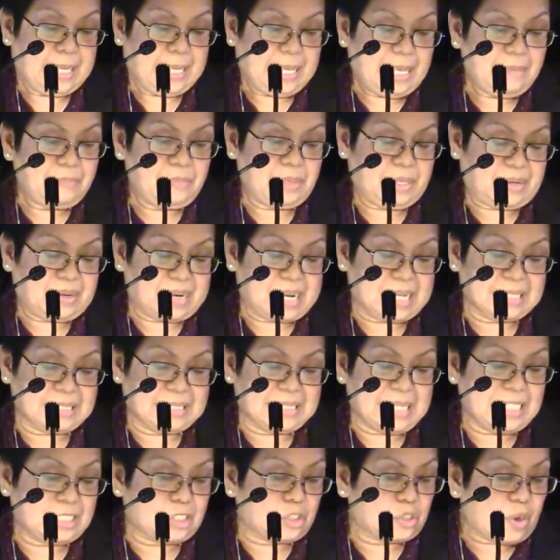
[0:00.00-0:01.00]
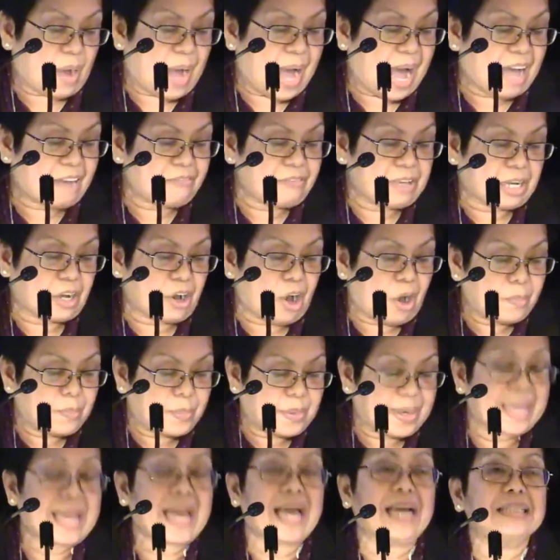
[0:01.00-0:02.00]
immigrants is to have a
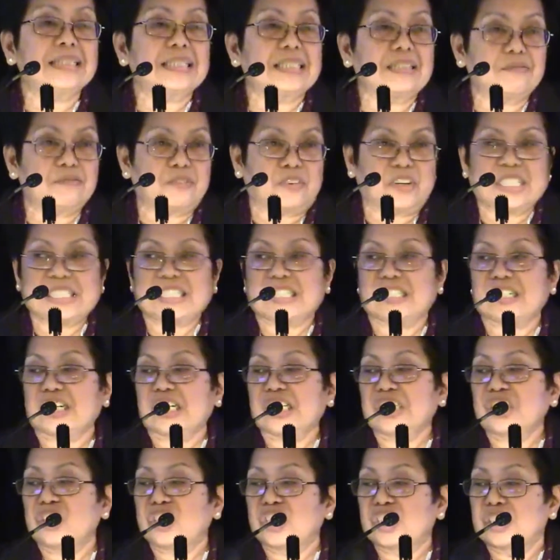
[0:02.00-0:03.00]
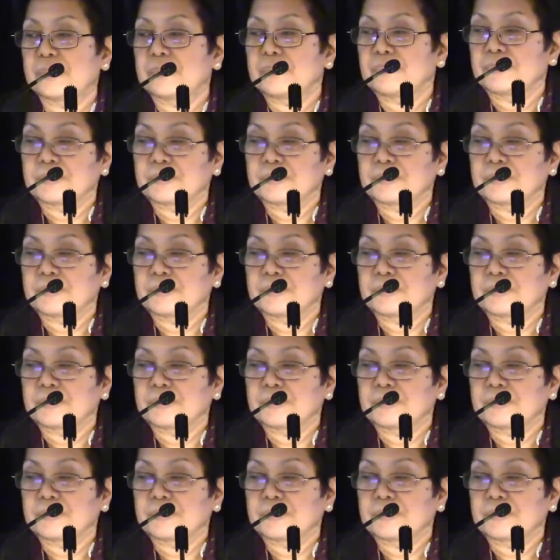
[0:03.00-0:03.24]
comprehensive research